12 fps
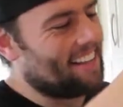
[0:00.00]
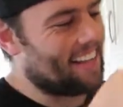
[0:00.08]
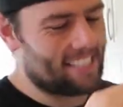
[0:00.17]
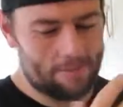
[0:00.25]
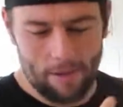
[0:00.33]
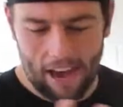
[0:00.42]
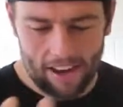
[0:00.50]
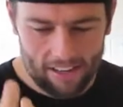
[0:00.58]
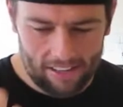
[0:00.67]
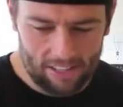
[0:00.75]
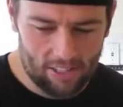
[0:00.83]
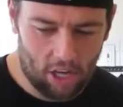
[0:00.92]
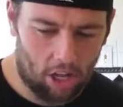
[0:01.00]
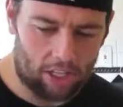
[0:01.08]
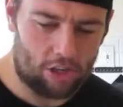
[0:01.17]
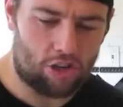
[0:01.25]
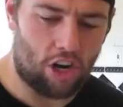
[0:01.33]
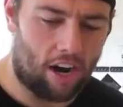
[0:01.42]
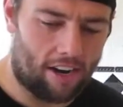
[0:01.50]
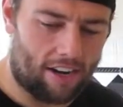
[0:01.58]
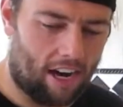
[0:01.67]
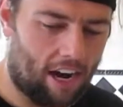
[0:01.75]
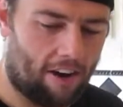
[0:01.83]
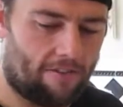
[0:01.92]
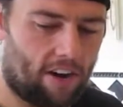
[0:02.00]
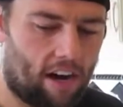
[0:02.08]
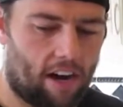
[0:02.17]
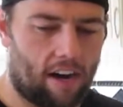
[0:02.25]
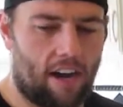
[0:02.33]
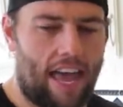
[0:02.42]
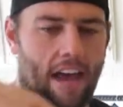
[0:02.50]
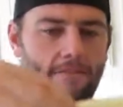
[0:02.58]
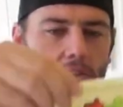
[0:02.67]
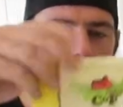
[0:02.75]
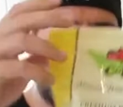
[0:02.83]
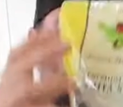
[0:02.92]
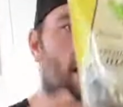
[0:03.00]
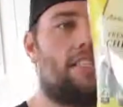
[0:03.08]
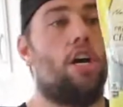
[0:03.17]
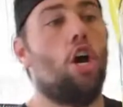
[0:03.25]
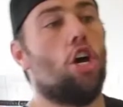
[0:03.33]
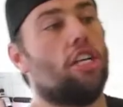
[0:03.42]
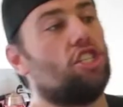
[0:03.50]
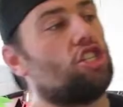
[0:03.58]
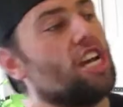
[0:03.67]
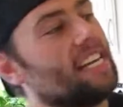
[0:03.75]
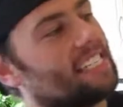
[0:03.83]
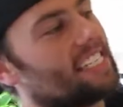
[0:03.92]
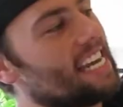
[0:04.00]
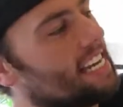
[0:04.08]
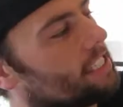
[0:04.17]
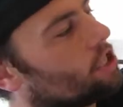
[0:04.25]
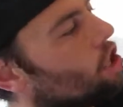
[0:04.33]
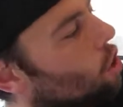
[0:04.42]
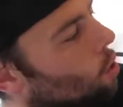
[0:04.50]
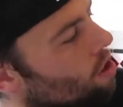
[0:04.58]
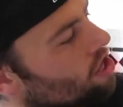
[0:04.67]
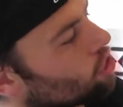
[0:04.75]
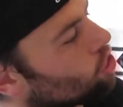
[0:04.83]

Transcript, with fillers: That's about a, a solid chunk of a handful of nuts. Chia seeds, or the